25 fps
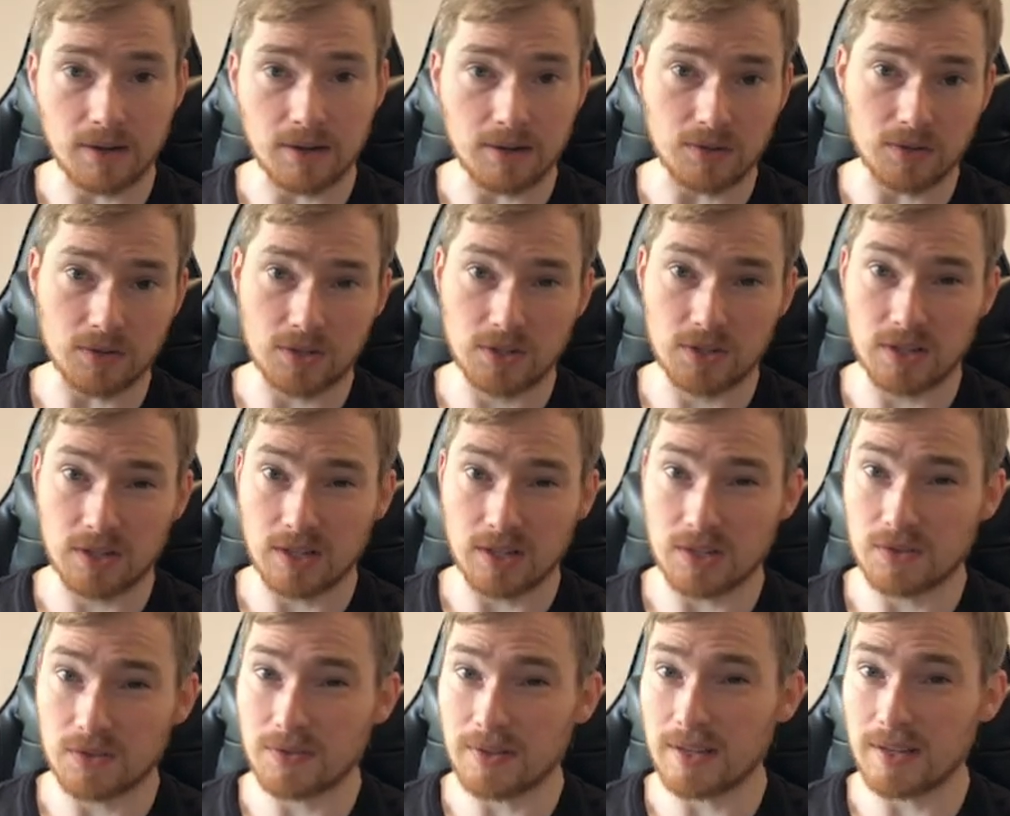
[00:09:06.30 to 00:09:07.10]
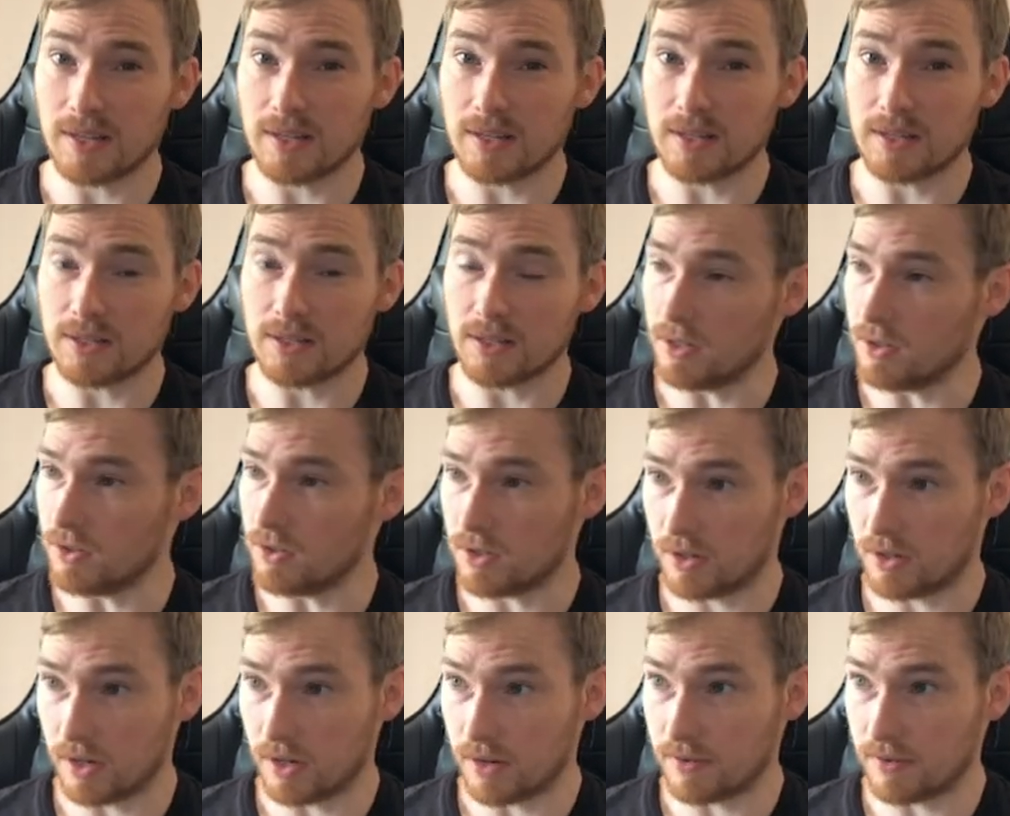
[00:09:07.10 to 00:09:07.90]
I know the CSV
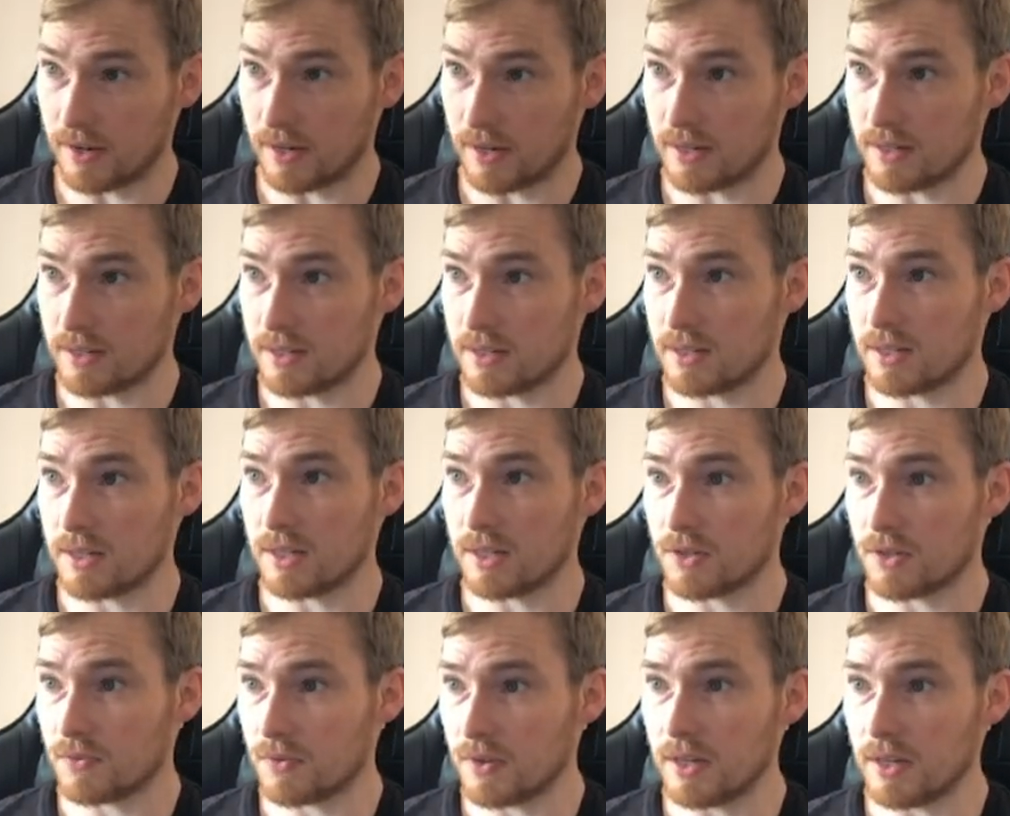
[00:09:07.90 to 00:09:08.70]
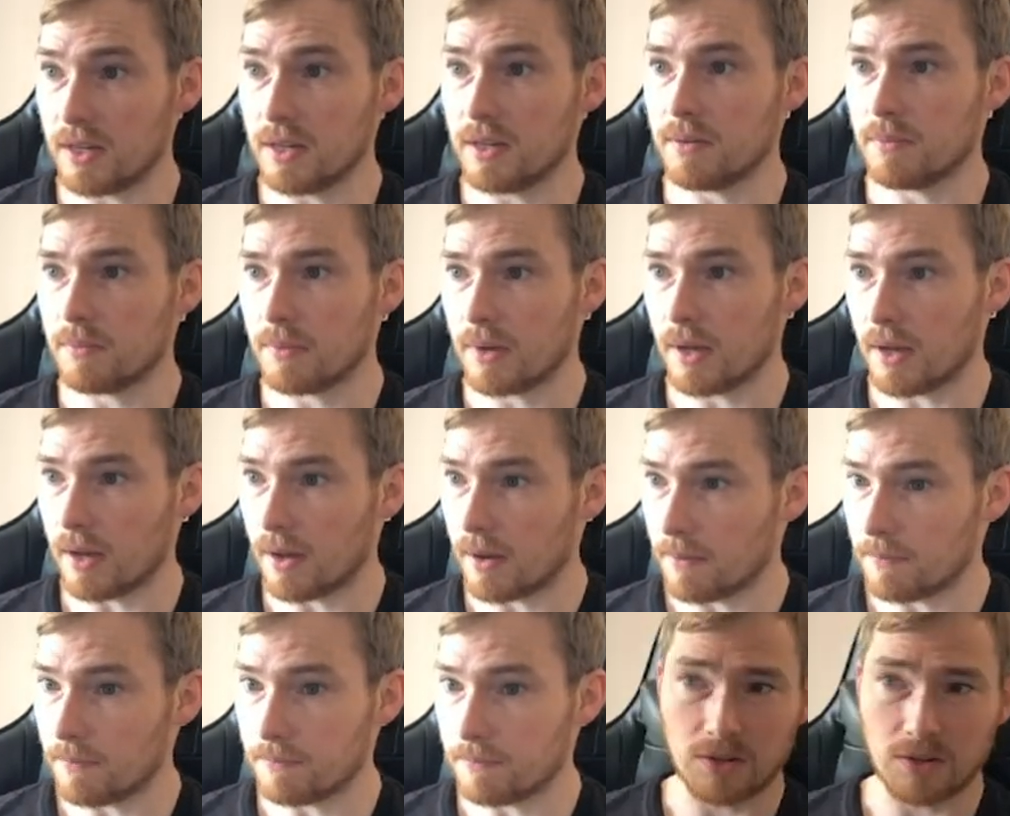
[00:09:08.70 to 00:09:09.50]
is UTF-8 CSV,
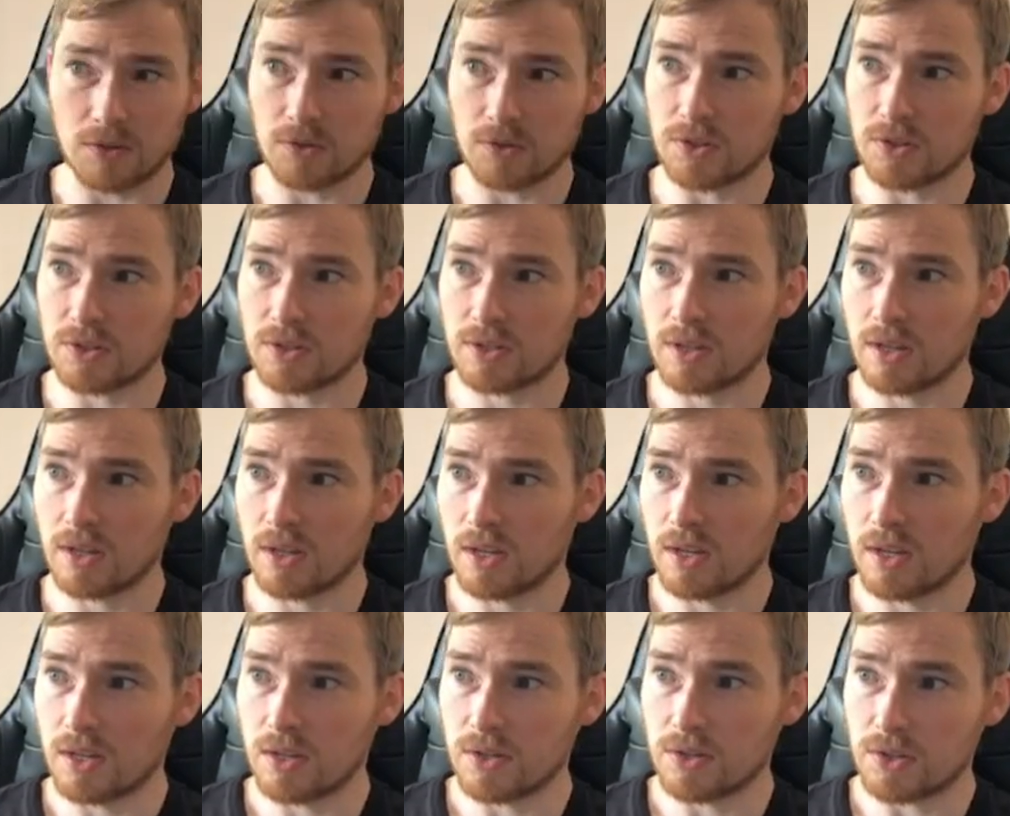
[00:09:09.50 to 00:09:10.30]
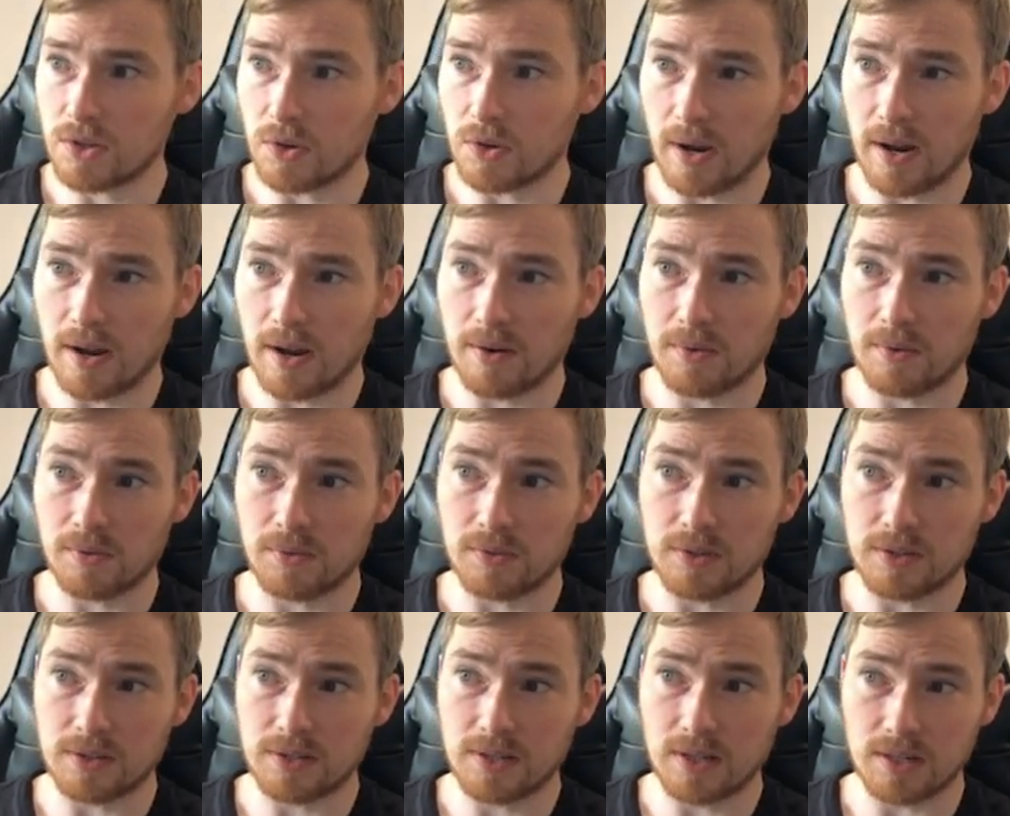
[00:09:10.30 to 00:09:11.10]
as I know this. So
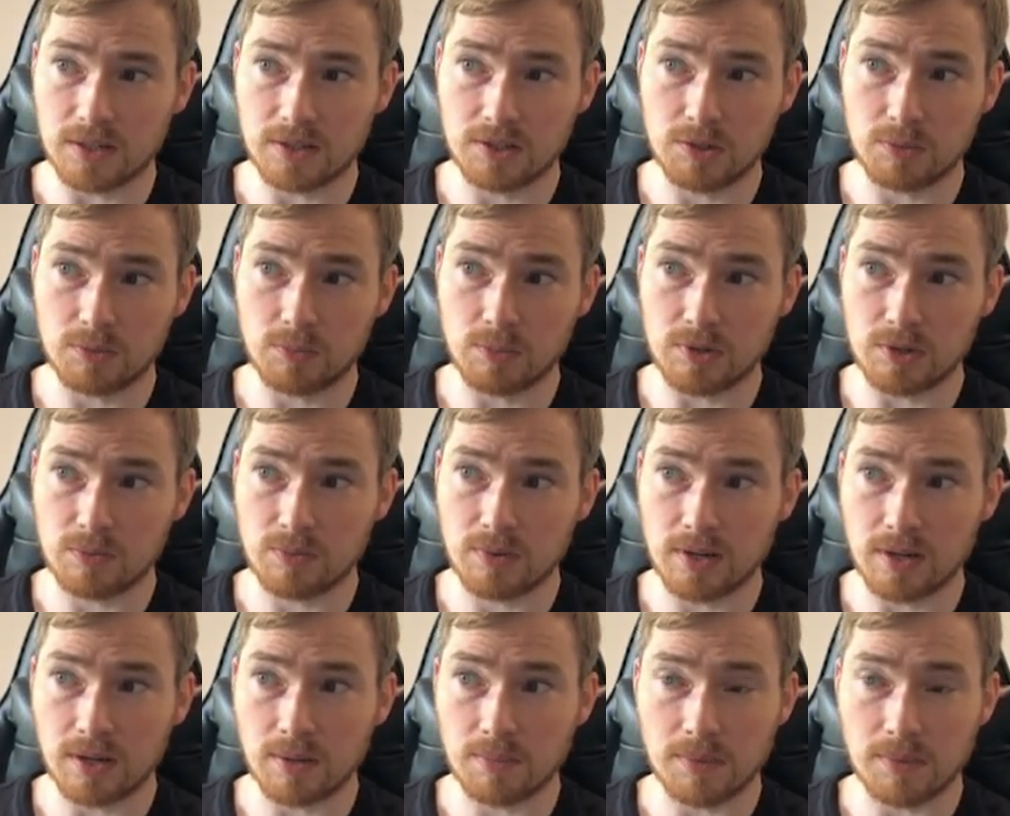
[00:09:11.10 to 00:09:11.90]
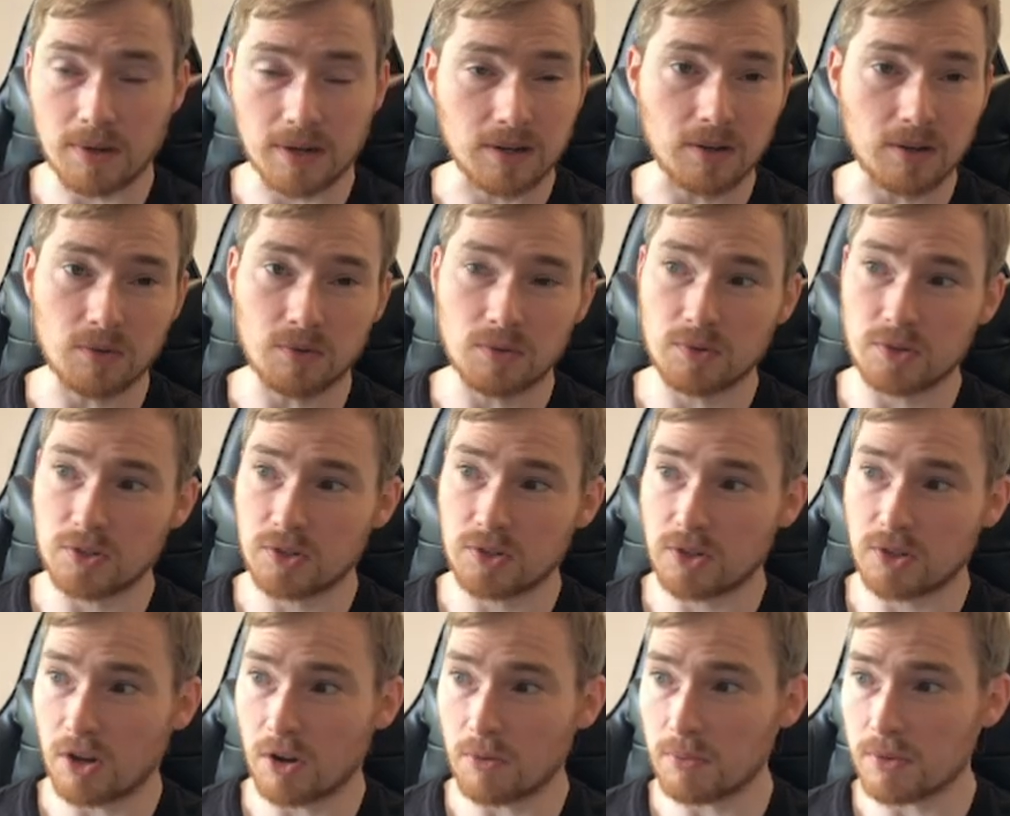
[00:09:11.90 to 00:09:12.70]
how the text has been split up, I
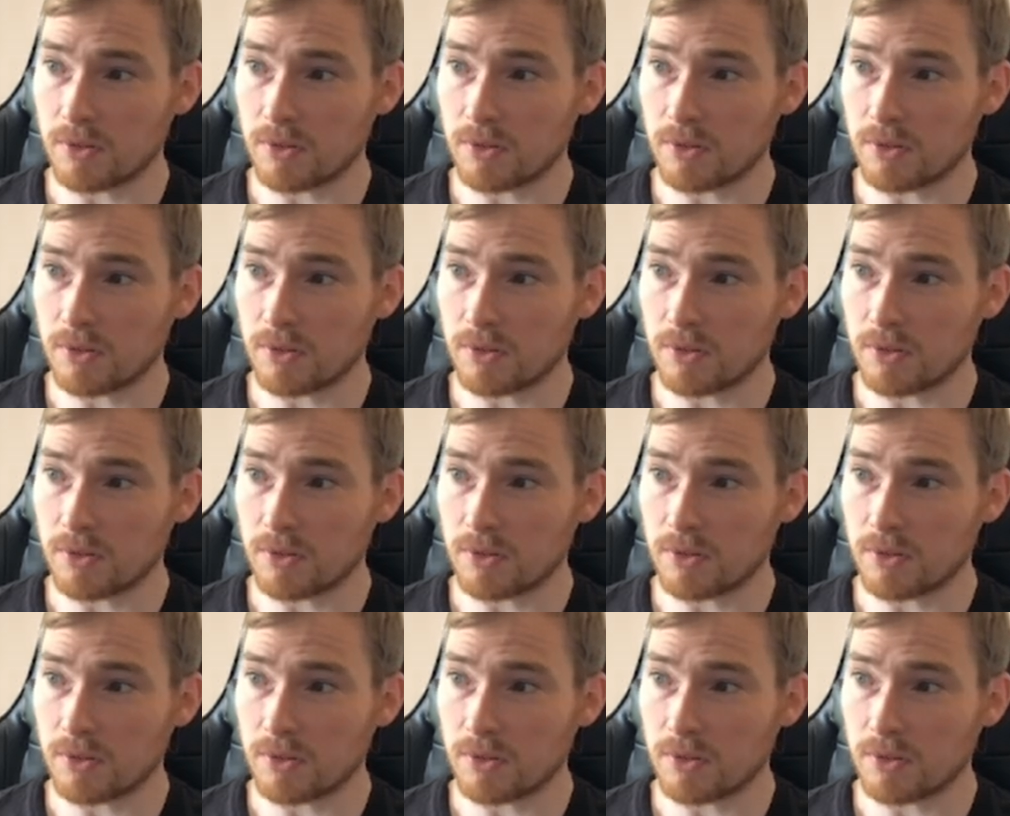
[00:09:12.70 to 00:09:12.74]
know it's